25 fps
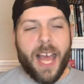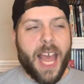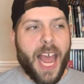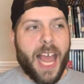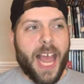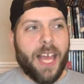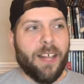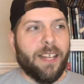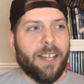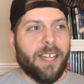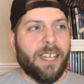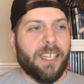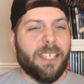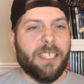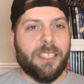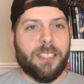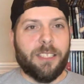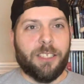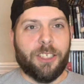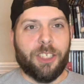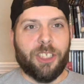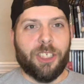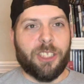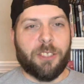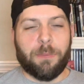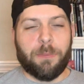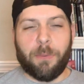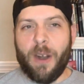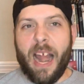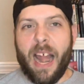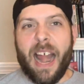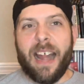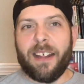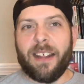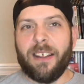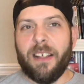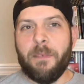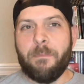and he's just
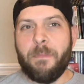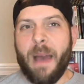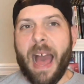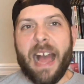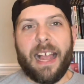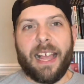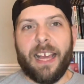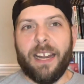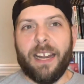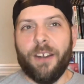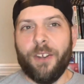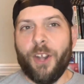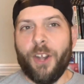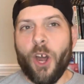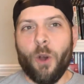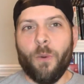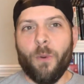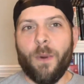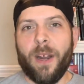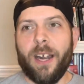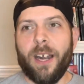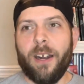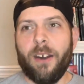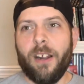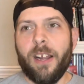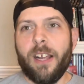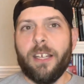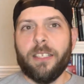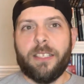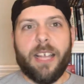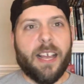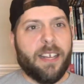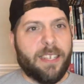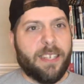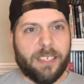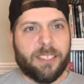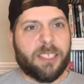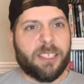sporadically back out of nowhere
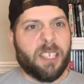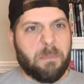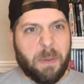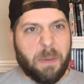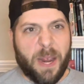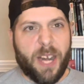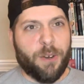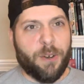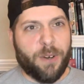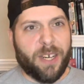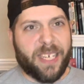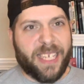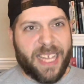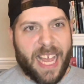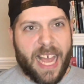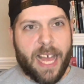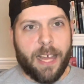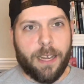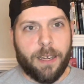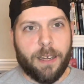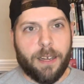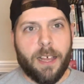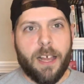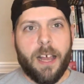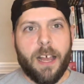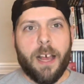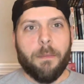to disappear again.